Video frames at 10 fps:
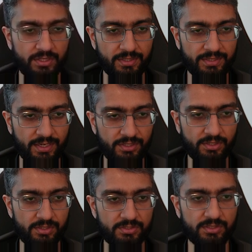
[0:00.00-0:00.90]
get
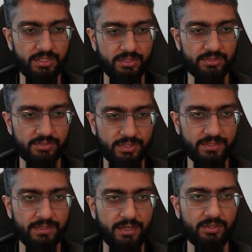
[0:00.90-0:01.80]
run status,
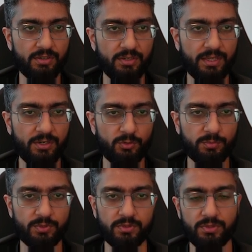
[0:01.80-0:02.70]
and get run
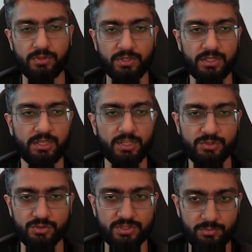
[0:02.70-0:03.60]
output. Okay,
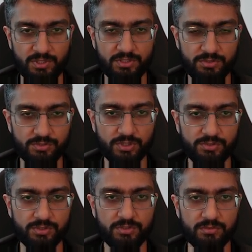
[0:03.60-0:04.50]
so similar
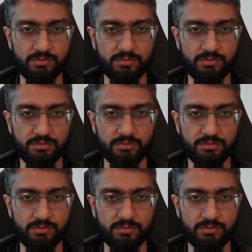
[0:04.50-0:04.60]
structure.